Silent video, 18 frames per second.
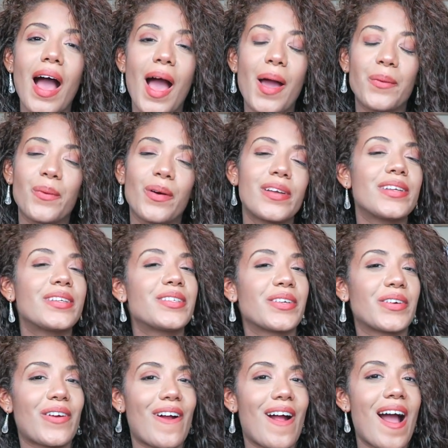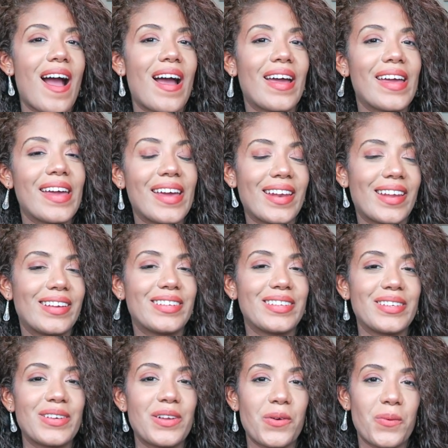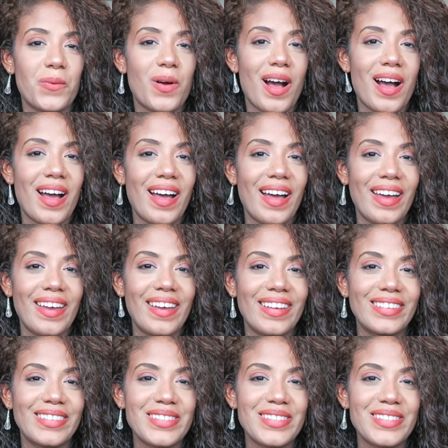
I wanted to cry, and I didn't know why.